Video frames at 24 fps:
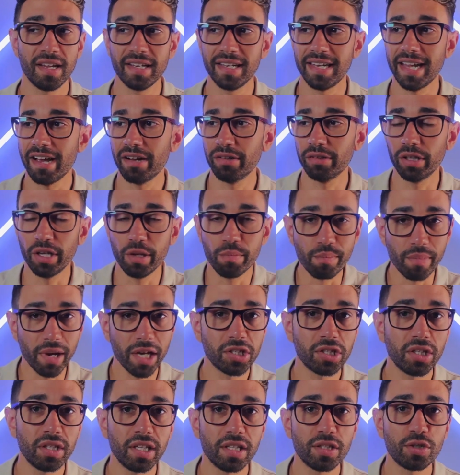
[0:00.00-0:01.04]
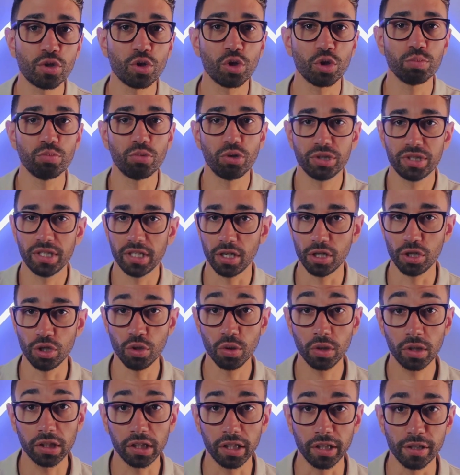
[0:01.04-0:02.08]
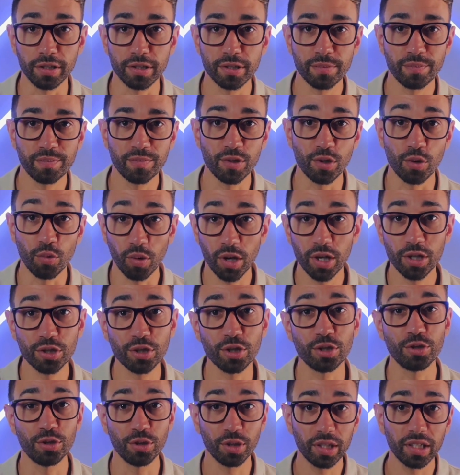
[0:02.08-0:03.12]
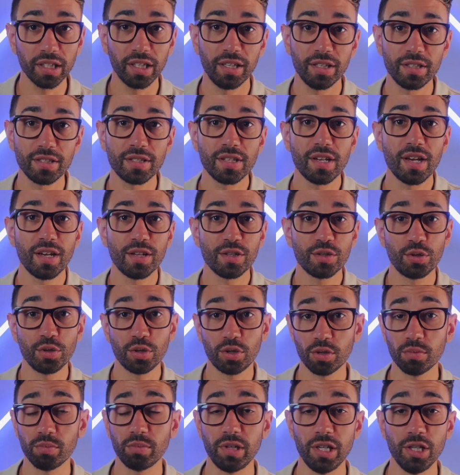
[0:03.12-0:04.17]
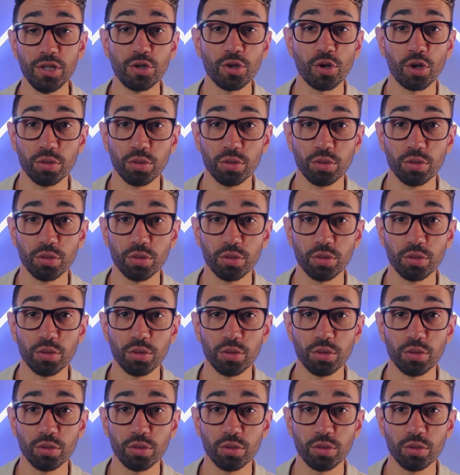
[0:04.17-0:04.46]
Now imagine that you're onboarding a new client. You want your new client to complete your